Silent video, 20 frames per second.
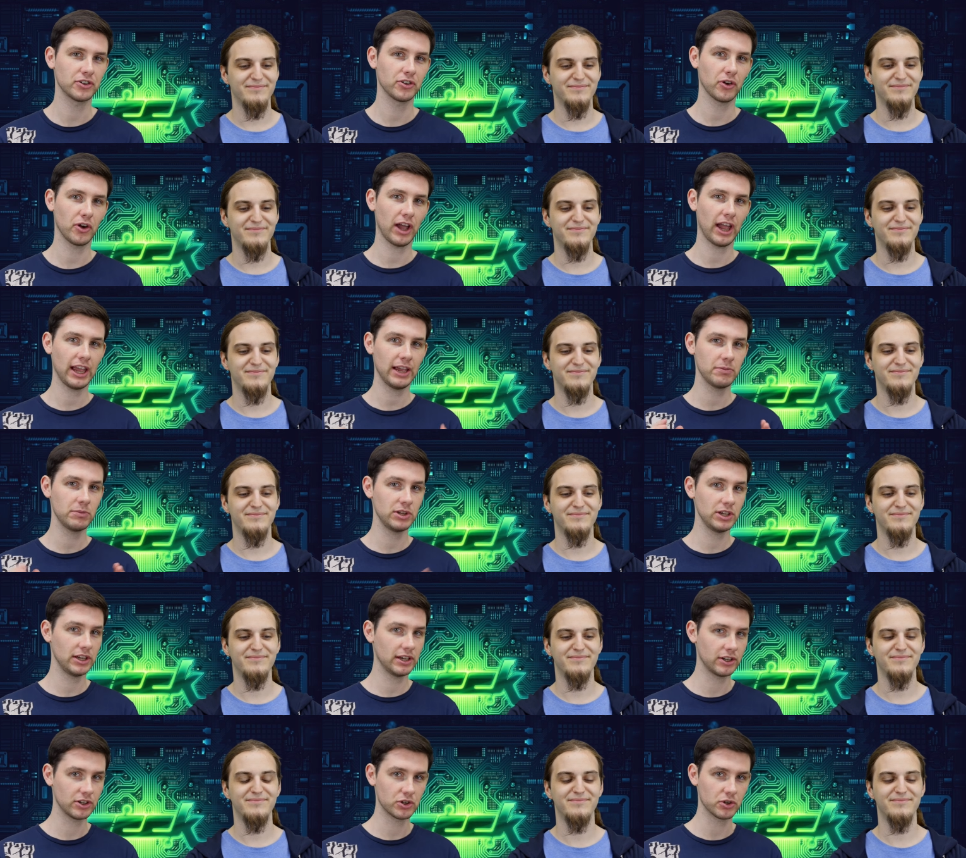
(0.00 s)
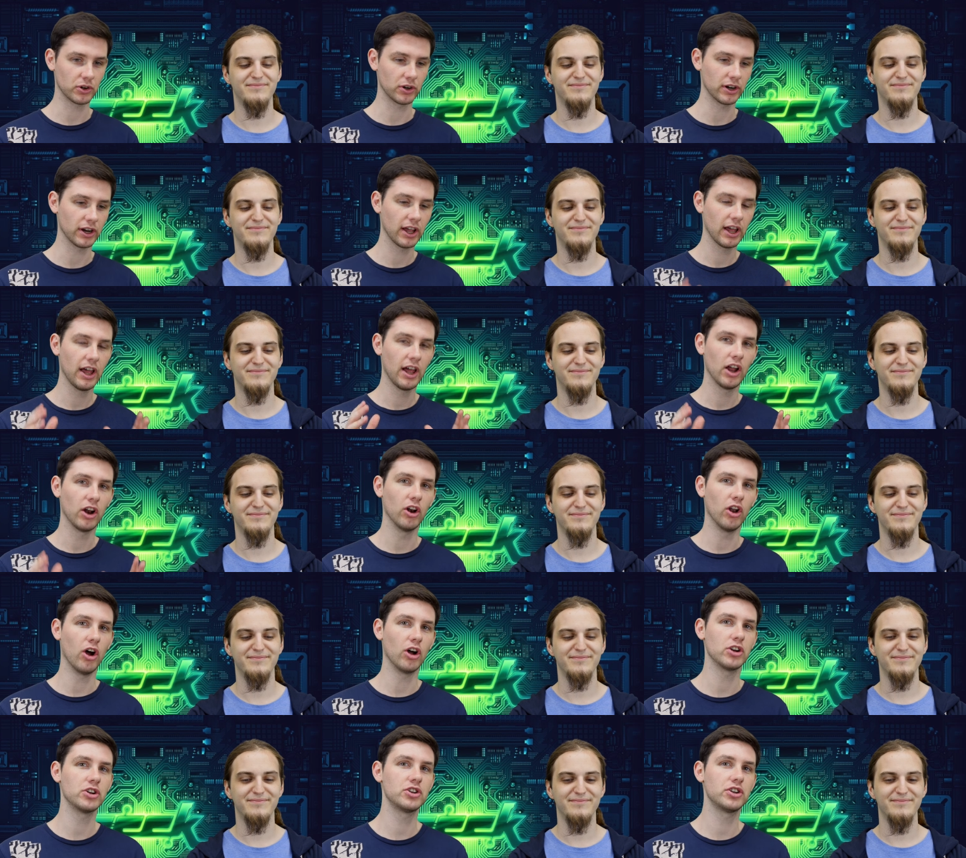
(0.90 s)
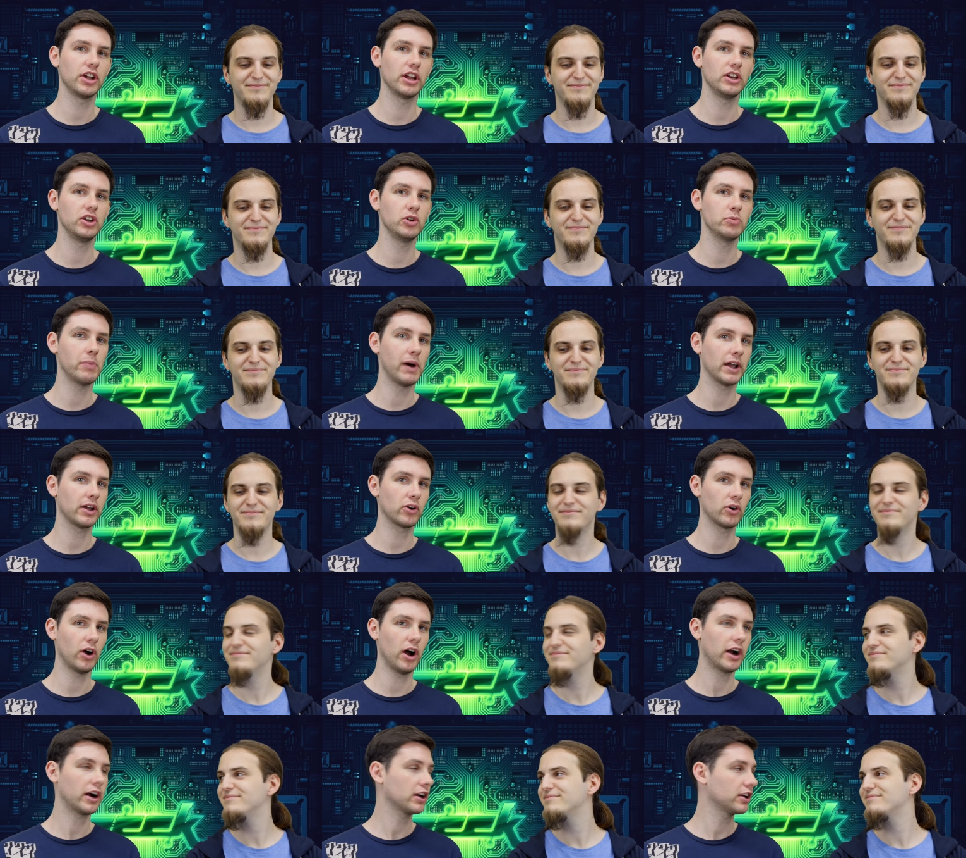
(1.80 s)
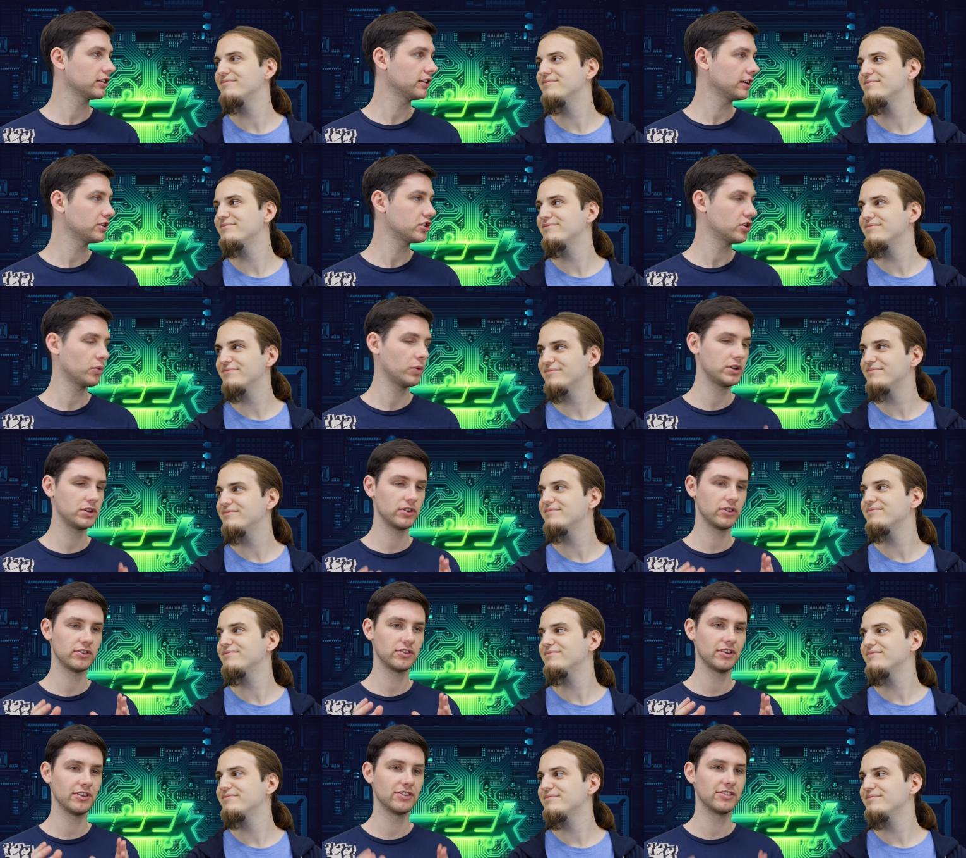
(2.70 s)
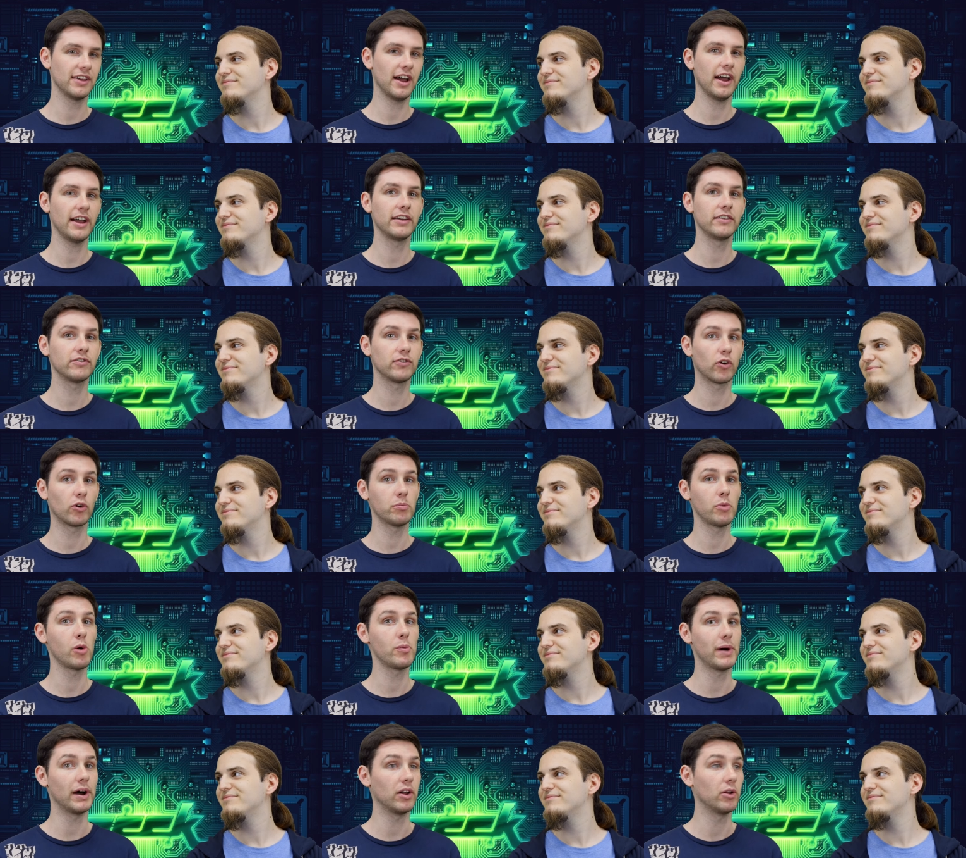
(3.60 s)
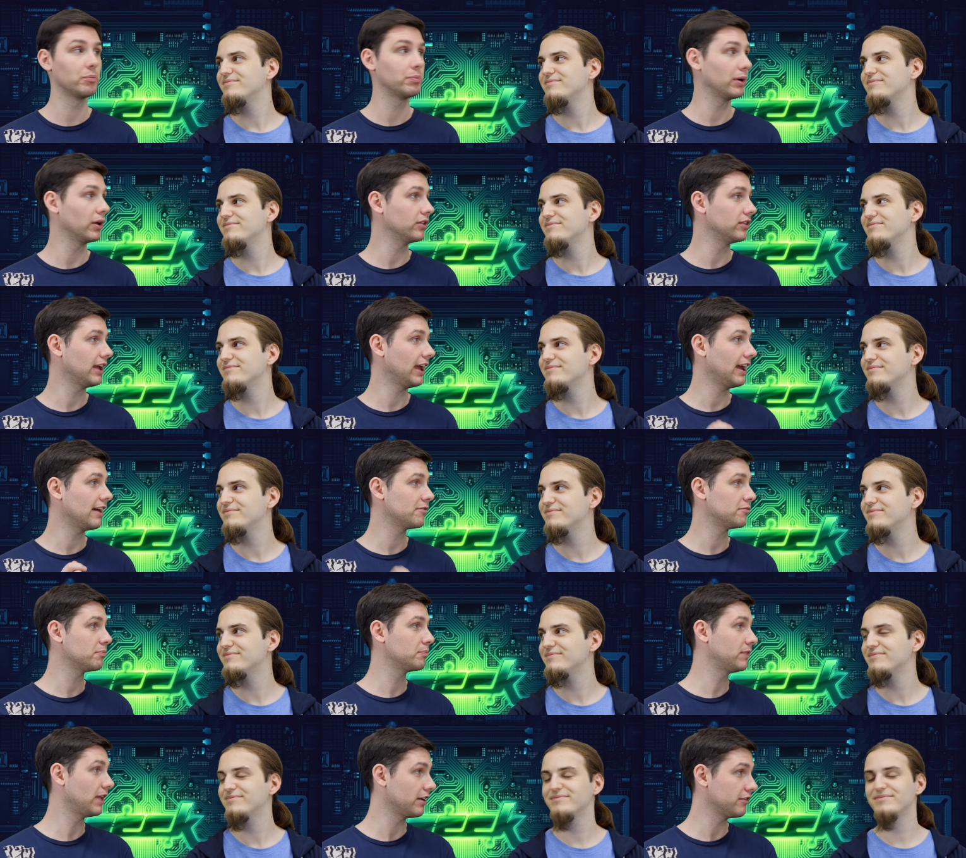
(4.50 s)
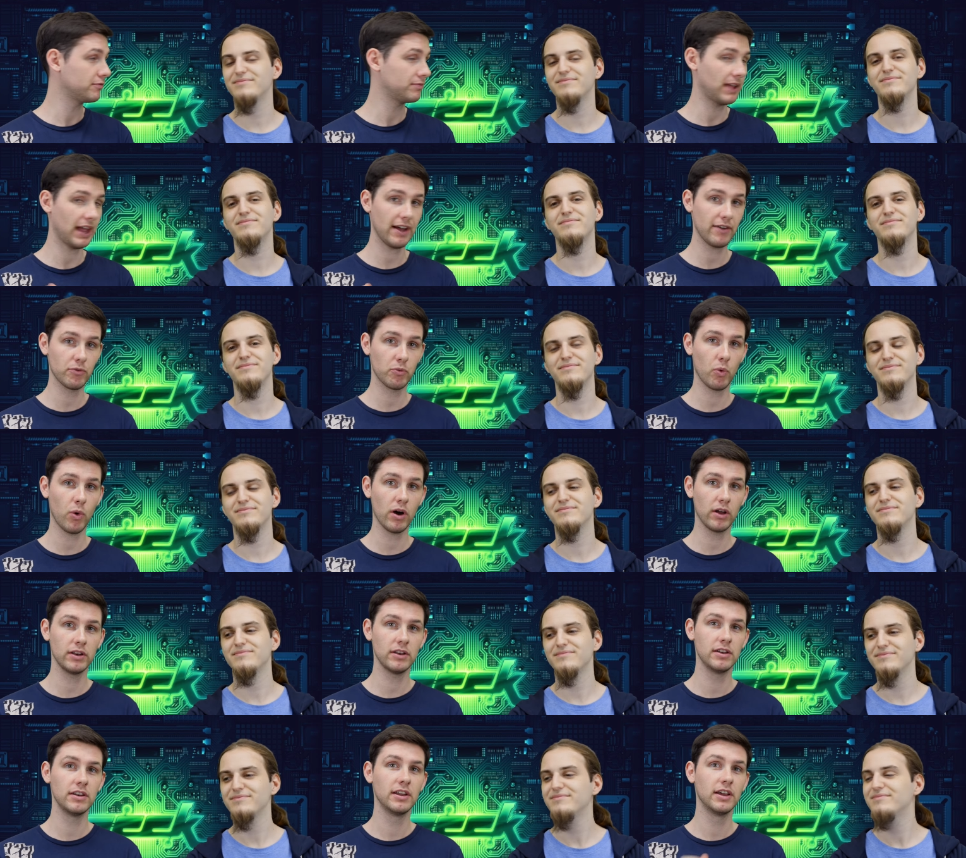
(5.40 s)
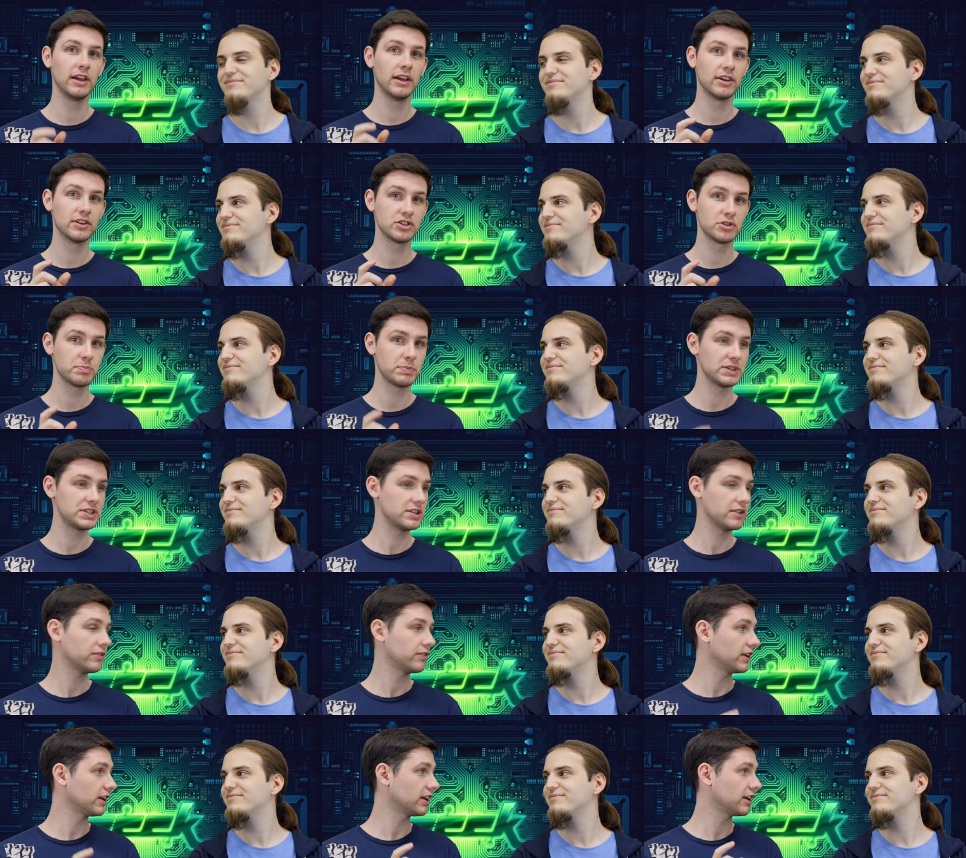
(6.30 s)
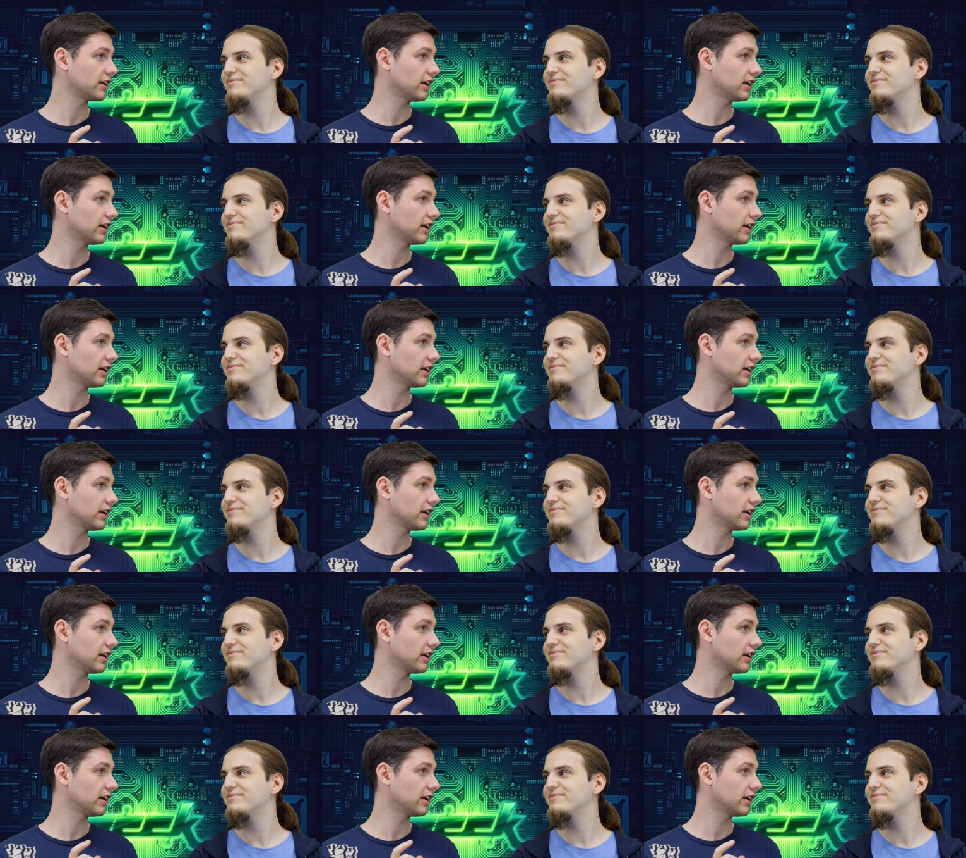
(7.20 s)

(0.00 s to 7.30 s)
Speaker 1: So AMD, in short, launched a new microarchitecture which is designed for mobile, but they have one specific